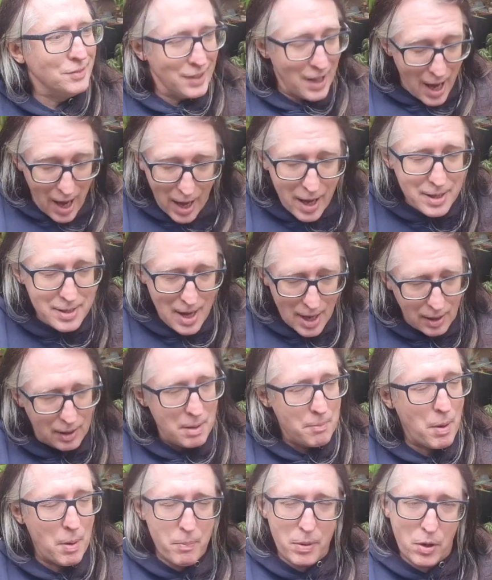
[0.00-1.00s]
yeah,
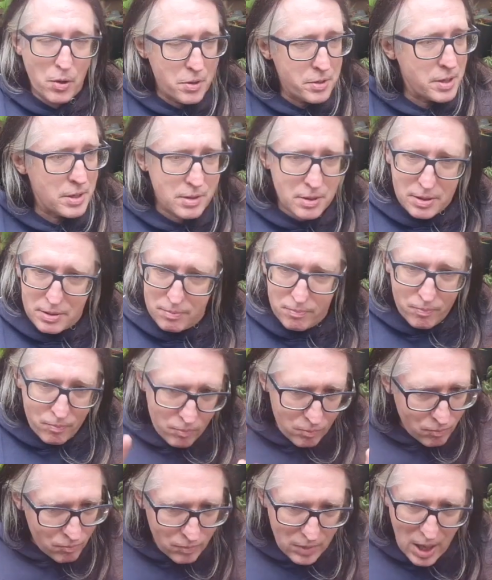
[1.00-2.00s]
exactly. But because it's
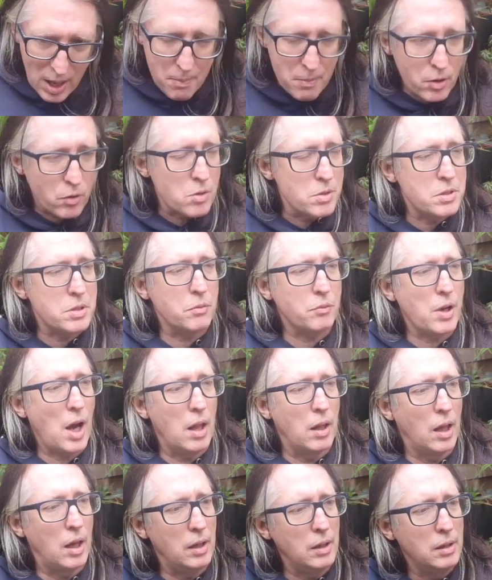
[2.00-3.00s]
immigrants of
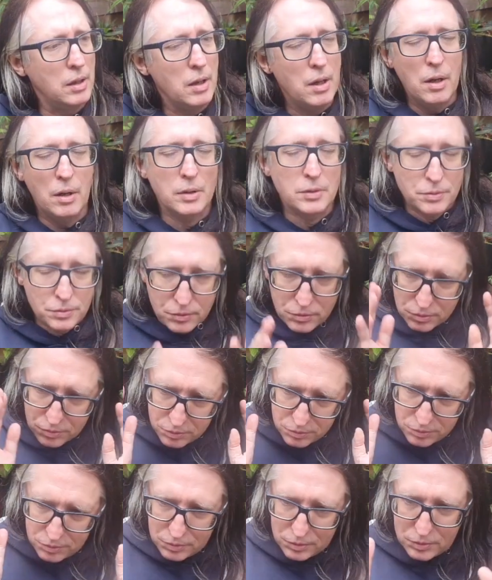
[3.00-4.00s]
color,
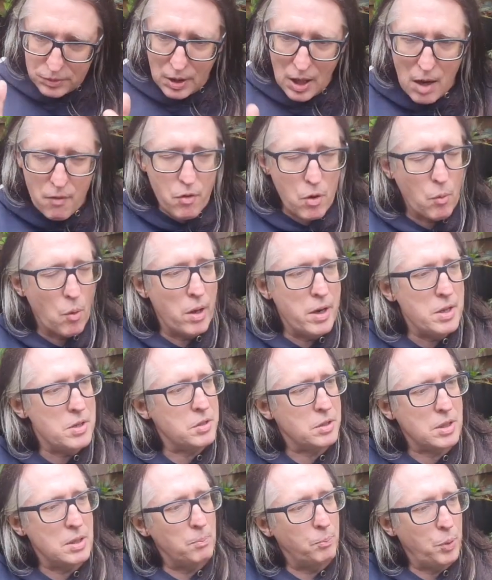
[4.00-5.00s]
everyone
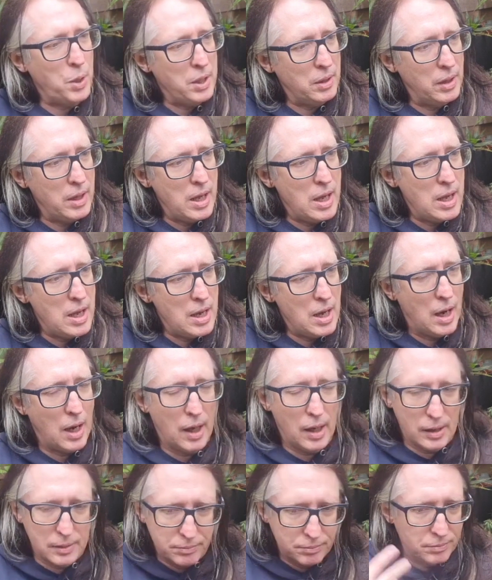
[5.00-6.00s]
is completely
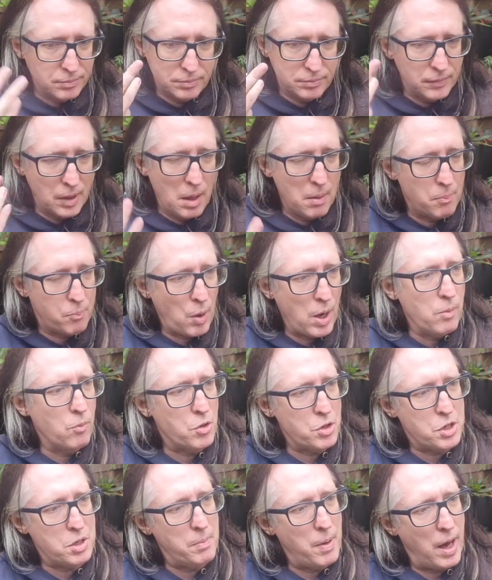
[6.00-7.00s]

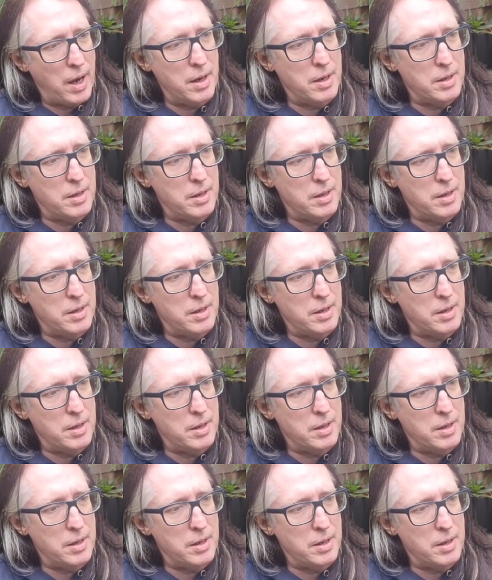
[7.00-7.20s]
brainwashed about it.